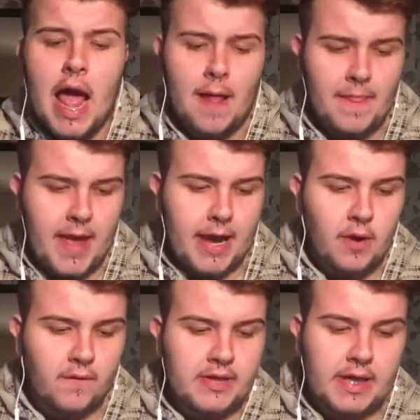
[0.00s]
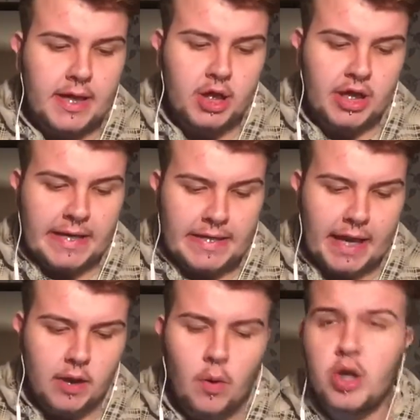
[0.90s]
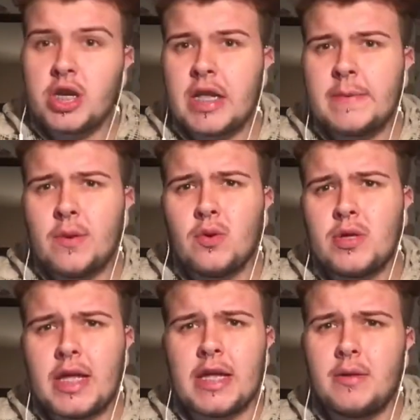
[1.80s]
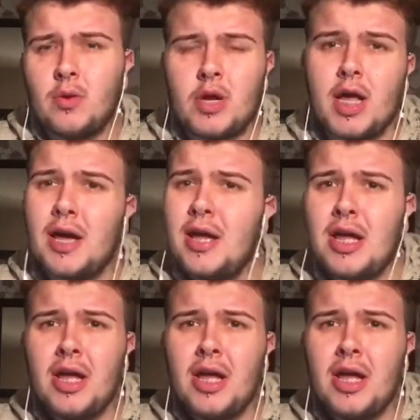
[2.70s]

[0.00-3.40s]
and then obviously she's getting quite jealous because he's looking at